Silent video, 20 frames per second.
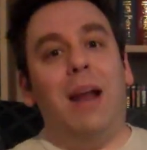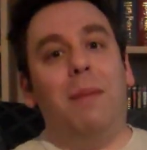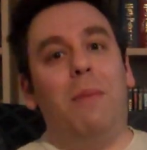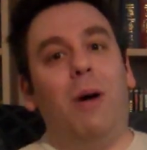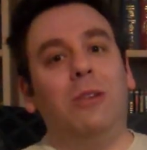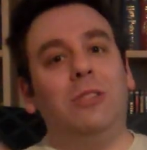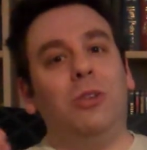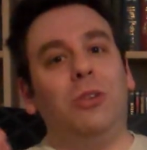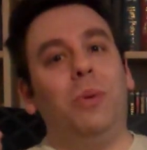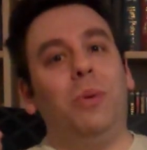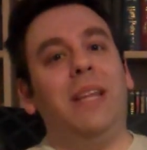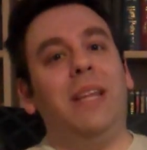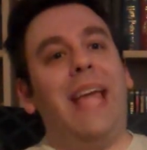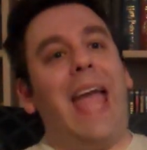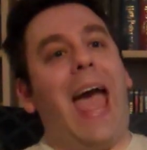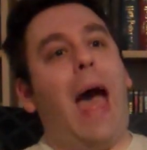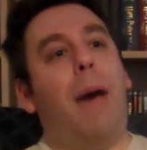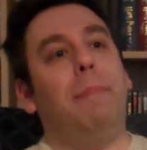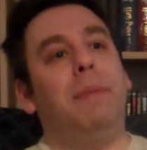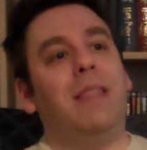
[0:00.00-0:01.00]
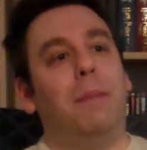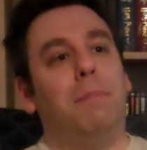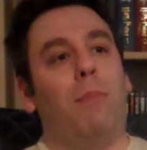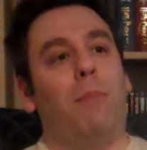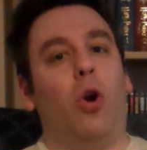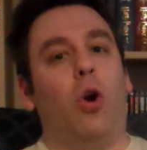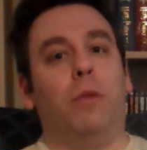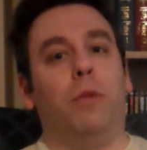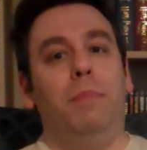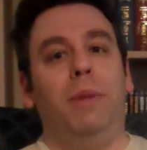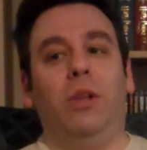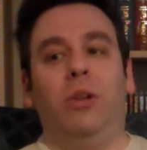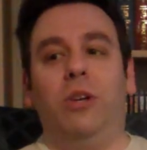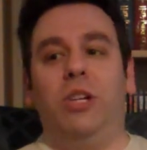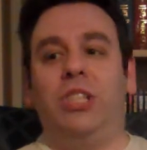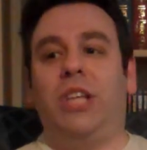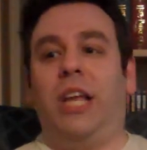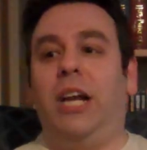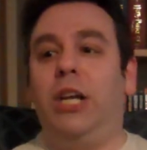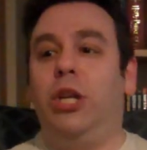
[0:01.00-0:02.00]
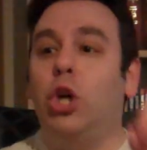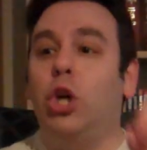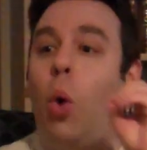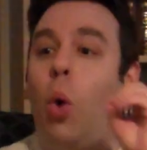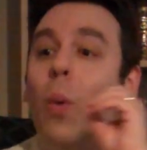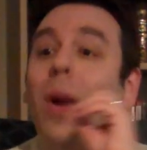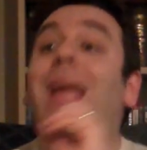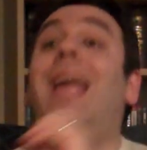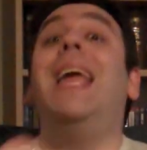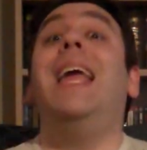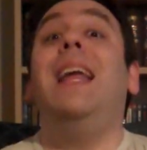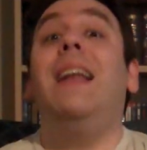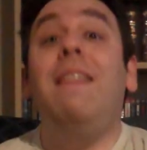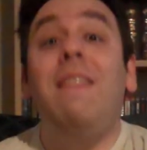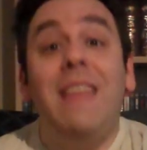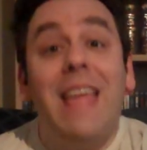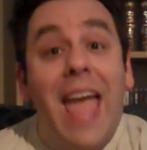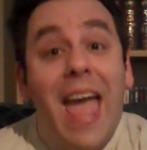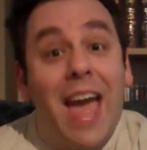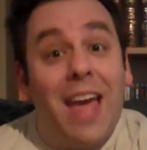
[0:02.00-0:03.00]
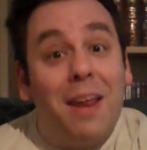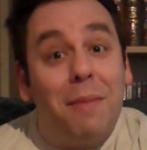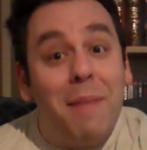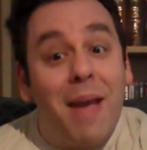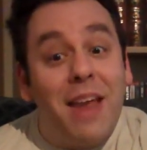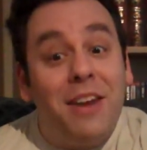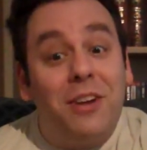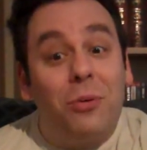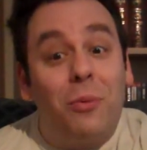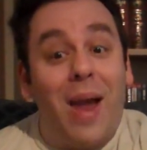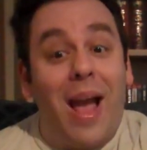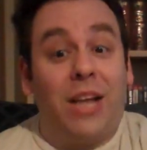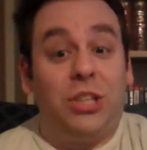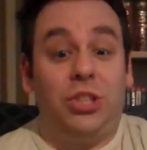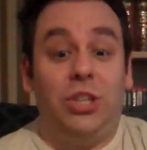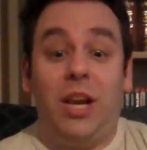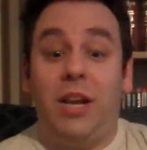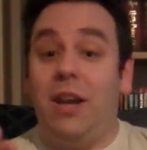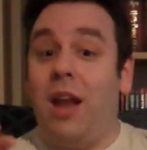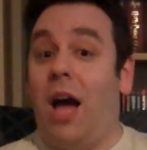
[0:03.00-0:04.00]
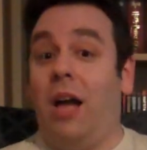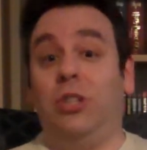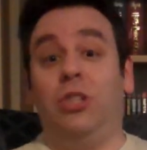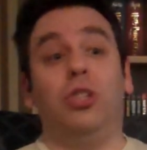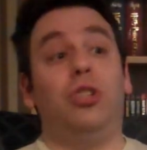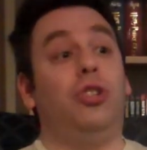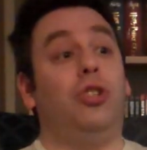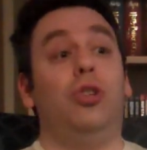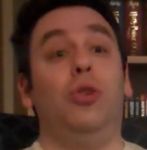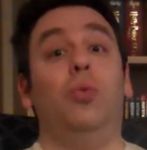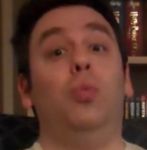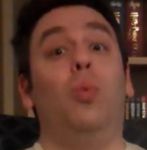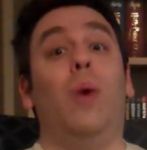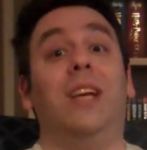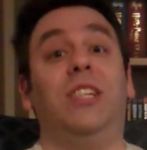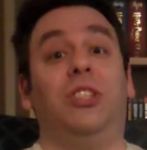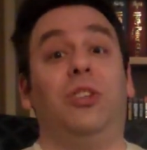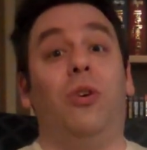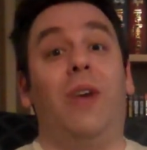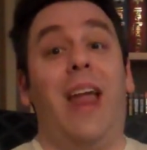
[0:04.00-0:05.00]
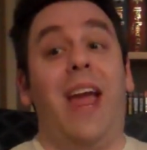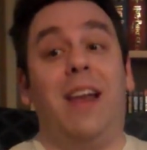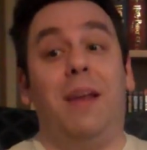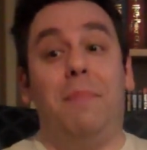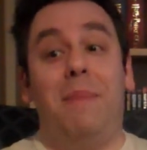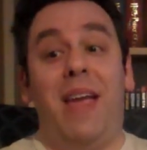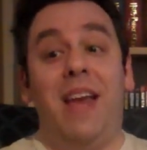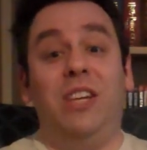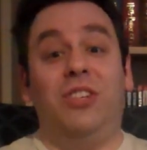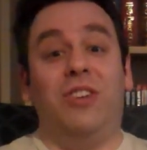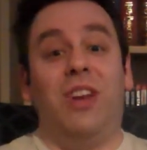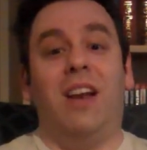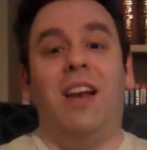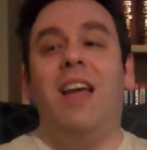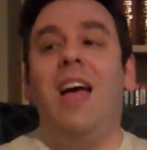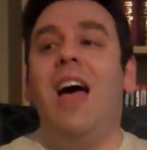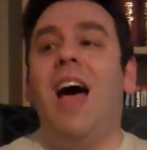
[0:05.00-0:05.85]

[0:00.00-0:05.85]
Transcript: And I'm also really happy that Mark Millar decided to go in the anime direction and not just do Western animation.